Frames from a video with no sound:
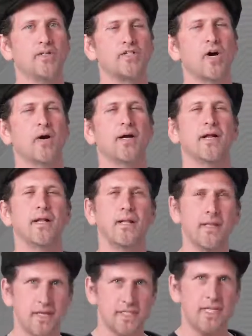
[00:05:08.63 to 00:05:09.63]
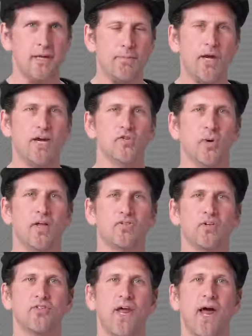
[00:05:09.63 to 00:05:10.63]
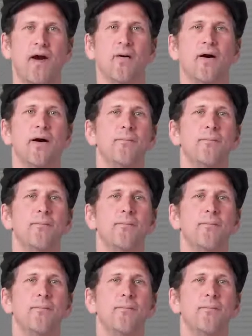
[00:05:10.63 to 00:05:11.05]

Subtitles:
to target at least API 26 now,